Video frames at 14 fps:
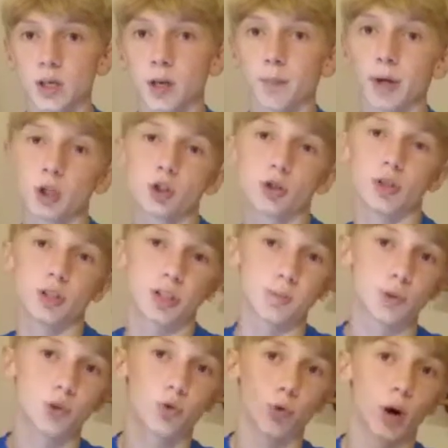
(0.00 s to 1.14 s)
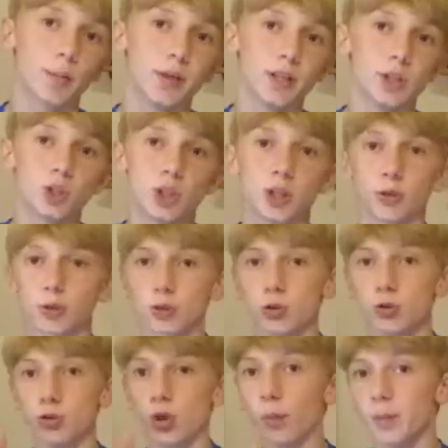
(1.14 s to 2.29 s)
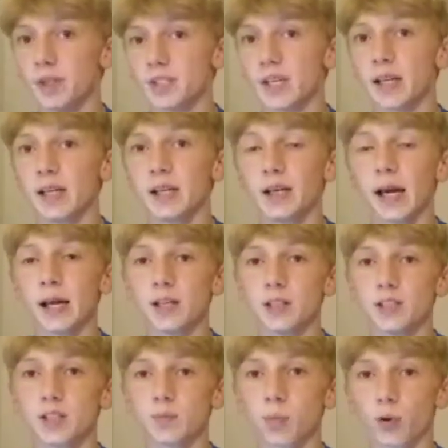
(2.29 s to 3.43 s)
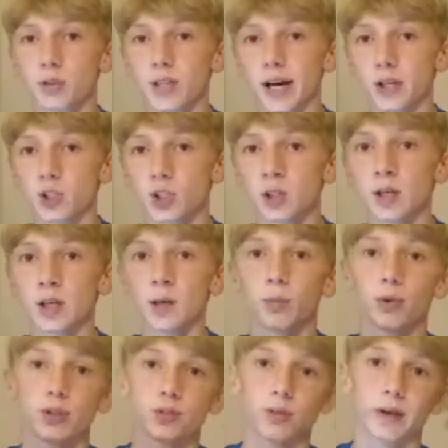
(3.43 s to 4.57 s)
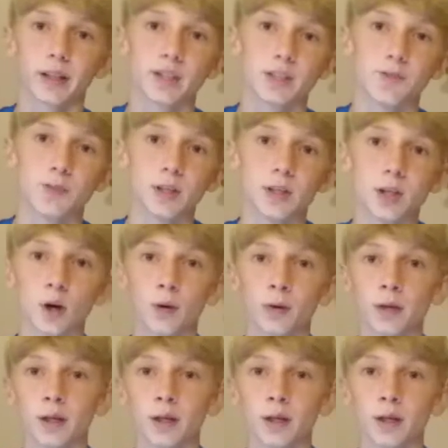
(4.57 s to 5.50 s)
Make sure to subscribe to the channel so you don't miss any A to Zeke Sports action. Please like this video.